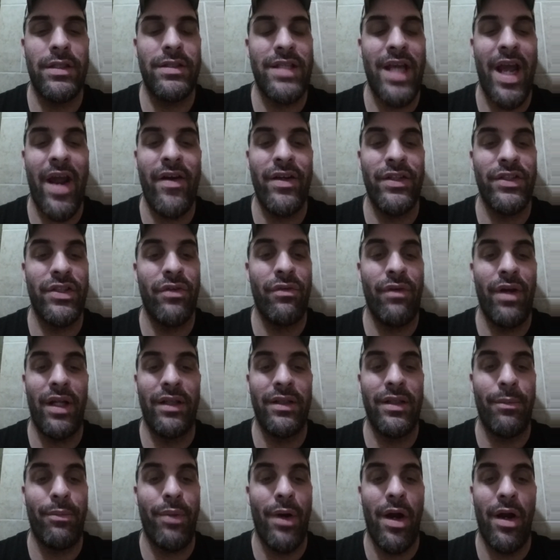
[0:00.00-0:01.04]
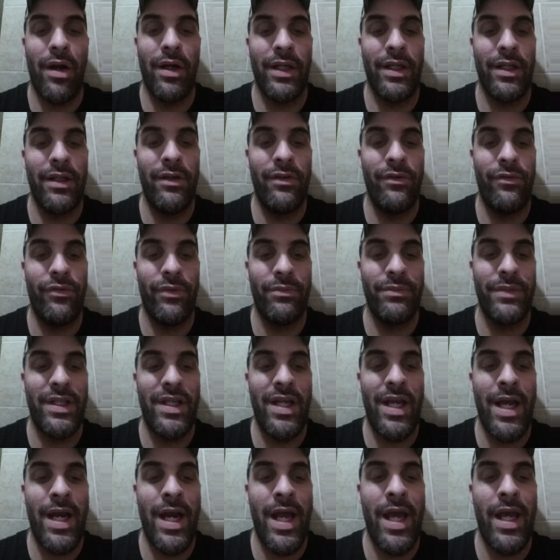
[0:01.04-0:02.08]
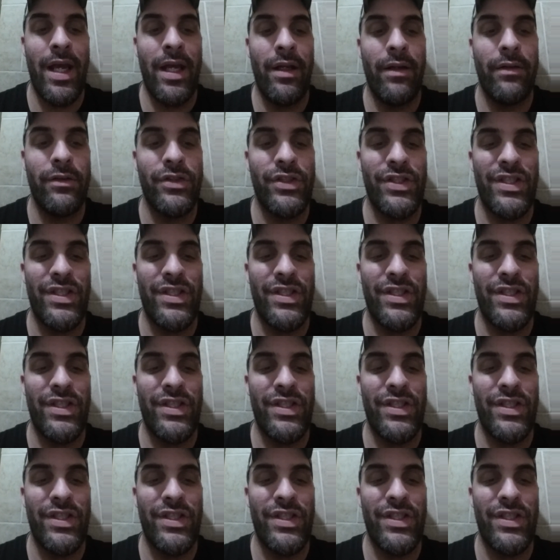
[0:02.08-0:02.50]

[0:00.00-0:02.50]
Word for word: Taryn Terrell departed from TNA,